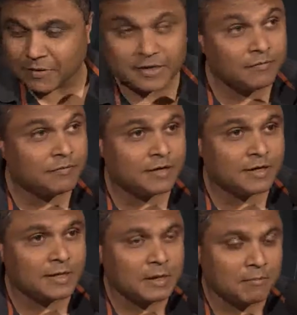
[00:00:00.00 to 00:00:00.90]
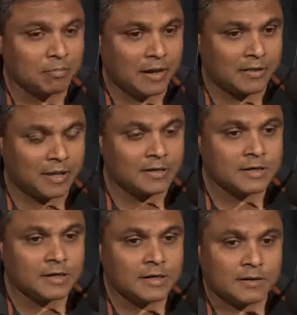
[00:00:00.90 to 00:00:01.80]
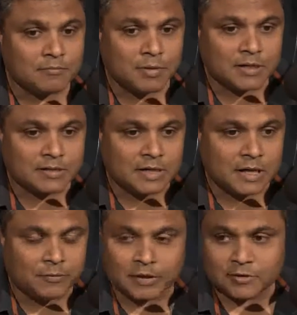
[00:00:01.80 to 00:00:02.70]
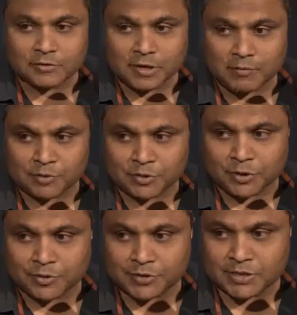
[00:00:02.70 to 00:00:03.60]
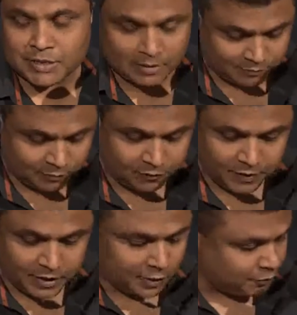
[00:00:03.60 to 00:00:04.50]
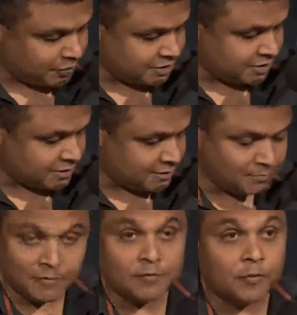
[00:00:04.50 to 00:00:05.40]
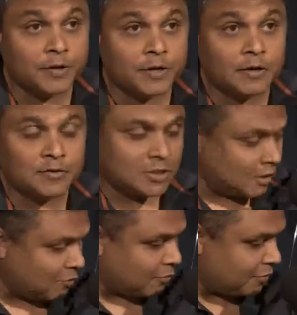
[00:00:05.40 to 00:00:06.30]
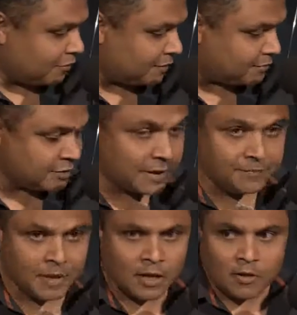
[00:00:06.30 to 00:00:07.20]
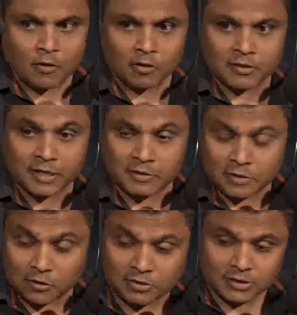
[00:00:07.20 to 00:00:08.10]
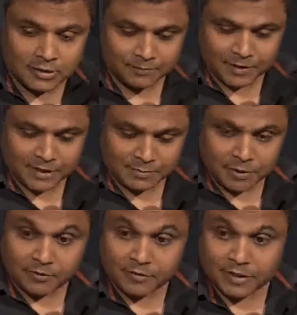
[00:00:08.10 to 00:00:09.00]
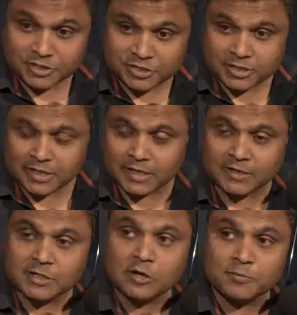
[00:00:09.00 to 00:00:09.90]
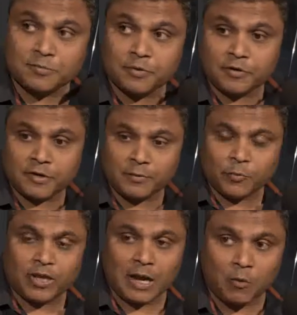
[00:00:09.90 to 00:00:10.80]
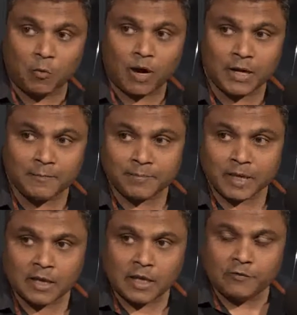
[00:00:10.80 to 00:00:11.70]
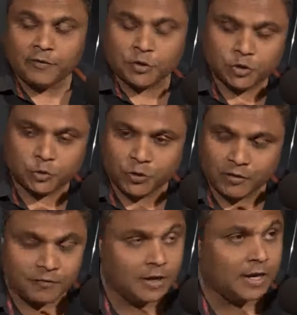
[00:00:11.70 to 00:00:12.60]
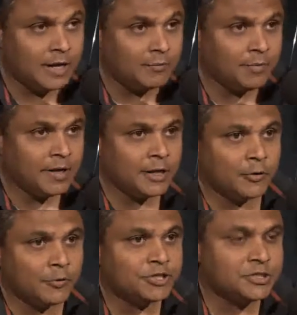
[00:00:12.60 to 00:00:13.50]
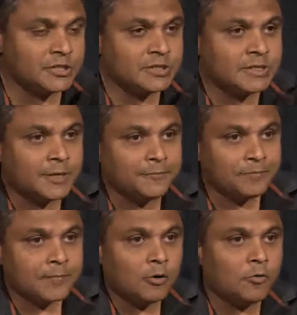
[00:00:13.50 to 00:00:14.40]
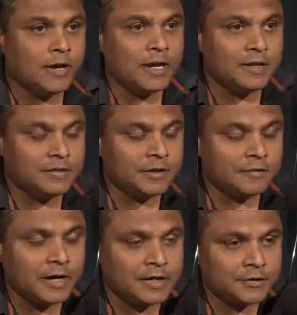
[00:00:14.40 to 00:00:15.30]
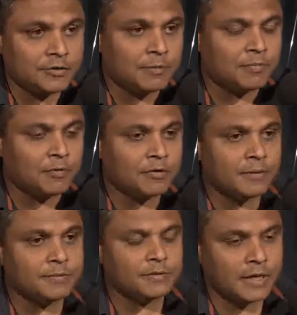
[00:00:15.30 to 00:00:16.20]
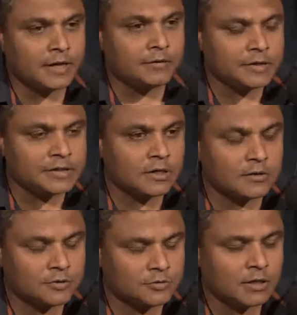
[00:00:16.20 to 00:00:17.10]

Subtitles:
I will definitely play that. But I will do come to Yunus for further questions before we close out our program today. On that note, as per our tradition in this our program, we are one. If you do have any burning questions or anything relating to the program today, reach out